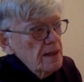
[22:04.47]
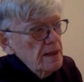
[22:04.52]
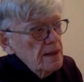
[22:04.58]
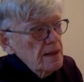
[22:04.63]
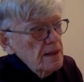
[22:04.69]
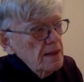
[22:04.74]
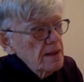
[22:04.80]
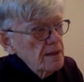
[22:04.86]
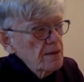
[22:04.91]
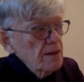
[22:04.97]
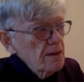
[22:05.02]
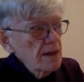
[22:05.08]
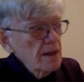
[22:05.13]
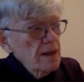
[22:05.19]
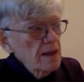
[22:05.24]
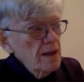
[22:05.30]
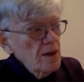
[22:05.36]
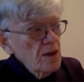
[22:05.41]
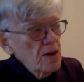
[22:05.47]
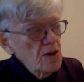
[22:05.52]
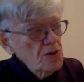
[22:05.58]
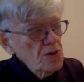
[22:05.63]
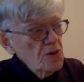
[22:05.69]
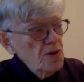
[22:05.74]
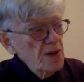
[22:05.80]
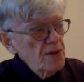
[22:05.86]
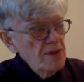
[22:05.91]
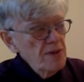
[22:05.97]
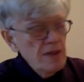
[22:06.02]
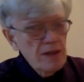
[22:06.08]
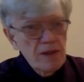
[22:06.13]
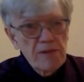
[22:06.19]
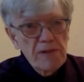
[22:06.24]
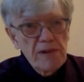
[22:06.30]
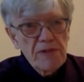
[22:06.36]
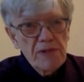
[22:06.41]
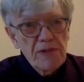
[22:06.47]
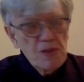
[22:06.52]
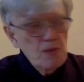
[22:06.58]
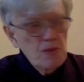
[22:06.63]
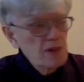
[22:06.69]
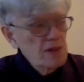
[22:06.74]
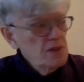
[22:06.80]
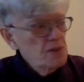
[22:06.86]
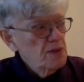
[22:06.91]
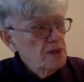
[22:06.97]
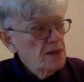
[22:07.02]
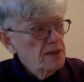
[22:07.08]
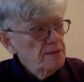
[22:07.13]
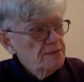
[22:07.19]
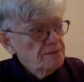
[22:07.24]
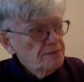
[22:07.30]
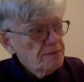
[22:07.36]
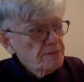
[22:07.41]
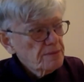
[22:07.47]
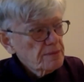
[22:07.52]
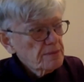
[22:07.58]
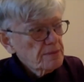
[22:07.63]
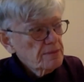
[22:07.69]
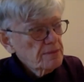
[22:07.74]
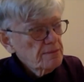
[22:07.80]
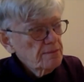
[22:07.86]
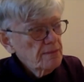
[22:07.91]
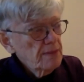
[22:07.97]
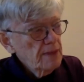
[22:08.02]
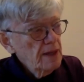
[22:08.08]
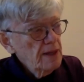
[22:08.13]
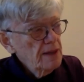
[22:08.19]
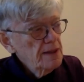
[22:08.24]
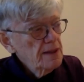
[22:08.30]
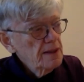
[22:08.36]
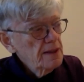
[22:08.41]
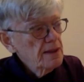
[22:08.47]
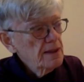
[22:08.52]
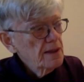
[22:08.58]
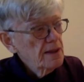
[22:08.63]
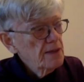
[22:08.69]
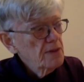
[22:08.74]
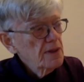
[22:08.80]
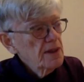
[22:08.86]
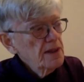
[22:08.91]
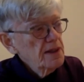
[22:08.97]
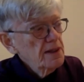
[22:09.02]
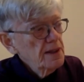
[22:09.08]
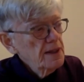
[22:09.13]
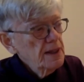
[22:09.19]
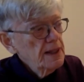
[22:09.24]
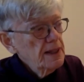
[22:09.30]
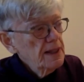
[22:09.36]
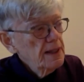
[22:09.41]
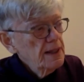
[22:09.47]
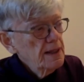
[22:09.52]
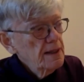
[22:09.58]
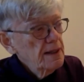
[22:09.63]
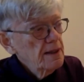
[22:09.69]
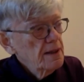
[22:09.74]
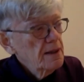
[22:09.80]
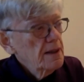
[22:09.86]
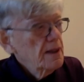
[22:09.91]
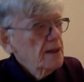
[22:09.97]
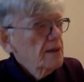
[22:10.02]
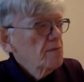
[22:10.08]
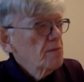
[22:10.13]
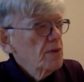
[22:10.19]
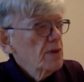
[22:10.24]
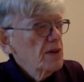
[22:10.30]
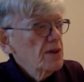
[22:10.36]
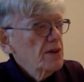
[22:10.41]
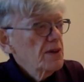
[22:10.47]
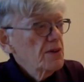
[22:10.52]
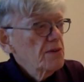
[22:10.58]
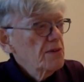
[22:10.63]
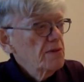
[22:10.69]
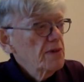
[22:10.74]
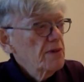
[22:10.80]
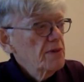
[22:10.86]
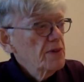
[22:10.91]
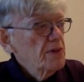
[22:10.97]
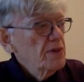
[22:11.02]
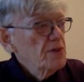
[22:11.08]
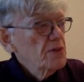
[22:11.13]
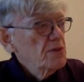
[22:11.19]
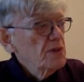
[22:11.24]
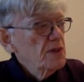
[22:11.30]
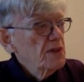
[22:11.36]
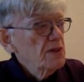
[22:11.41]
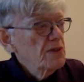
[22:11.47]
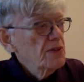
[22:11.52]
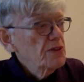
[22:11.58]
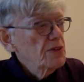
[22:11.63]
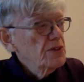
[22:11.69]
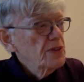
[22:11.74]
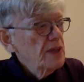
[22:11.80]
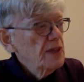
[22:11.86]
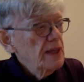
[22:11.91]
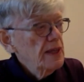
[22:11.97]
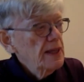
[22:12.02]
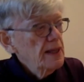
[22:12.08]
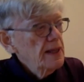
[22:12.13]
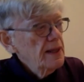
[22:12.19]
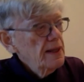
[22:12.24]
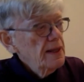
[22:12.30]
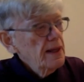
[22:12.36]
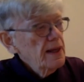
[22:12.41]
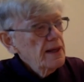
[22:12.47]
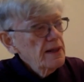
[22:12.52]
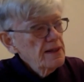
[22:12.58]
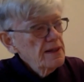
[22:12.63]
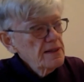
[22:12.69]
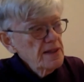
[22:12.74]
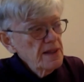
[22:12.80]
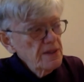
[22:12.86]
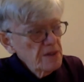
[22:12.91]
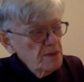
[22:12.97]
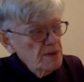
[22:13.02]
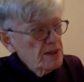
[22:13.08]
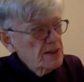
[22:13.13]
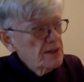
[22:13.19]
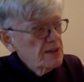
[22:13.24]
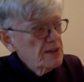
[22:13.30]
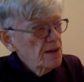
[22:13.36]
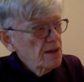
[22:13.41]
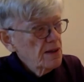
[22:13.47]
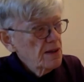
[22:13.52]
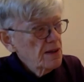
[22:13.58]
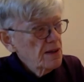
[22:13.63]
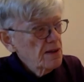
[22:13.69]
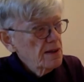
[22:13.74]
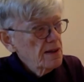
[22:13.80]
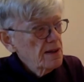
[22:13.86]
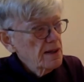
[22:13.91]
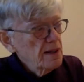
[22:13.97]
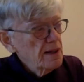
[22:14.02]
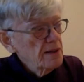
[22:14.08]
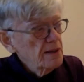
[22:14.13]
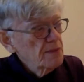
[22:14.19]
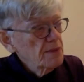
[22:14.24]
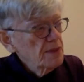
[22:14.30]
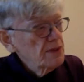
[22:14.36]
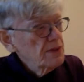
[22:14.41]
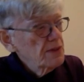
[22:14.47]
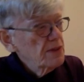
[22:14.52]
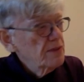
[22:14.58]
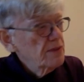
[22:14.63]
Okay. Also, I think in the reference one as well, I did a little outline part of the river as well. And it doesn't have to be a solid line. It'd be sort of